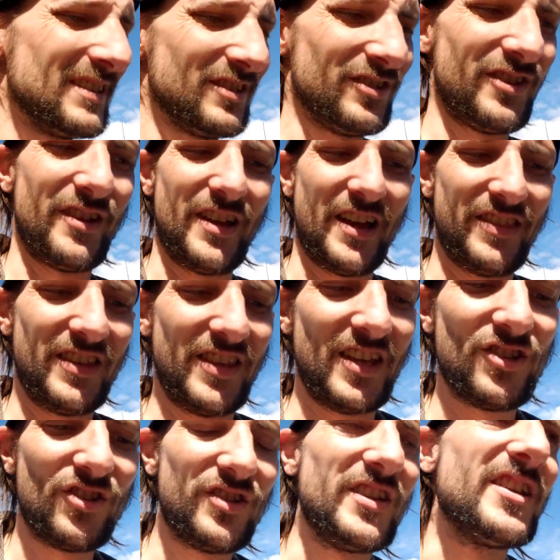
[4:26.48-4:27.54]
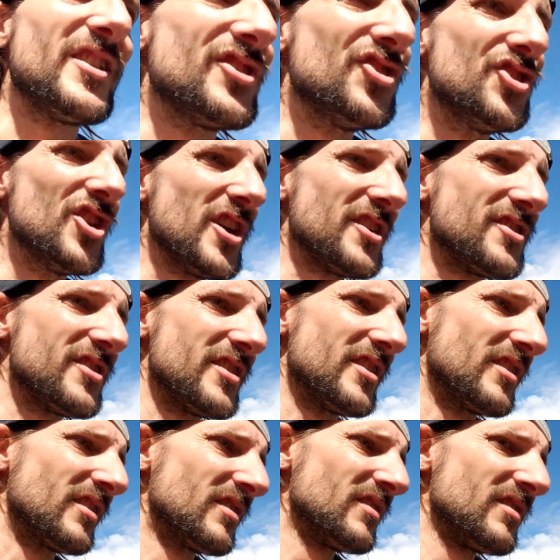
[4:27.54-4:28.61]
So I think they just need
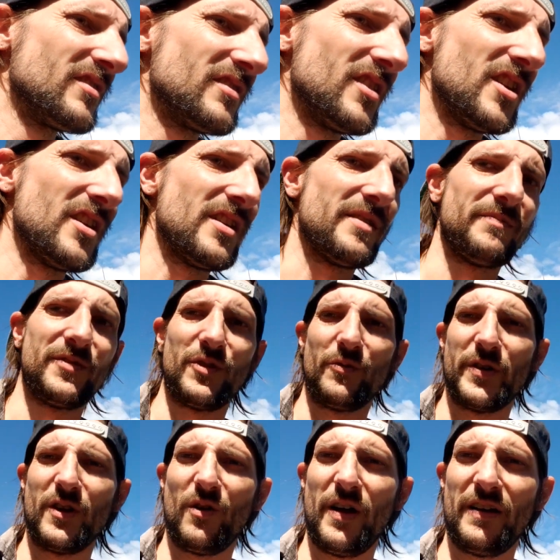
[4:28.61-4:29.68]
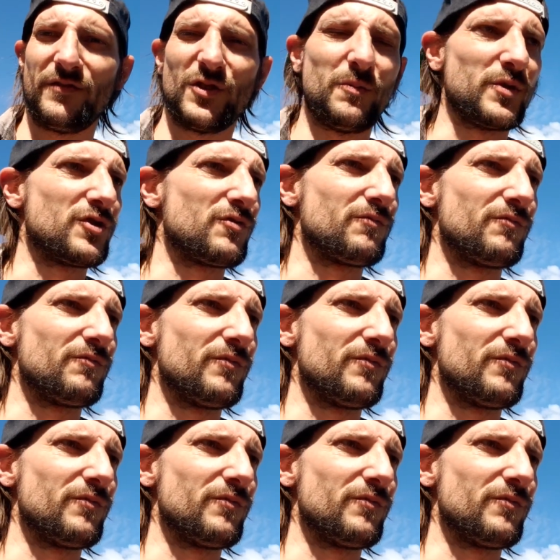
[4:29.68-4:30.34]
adjusting, so we don't have so much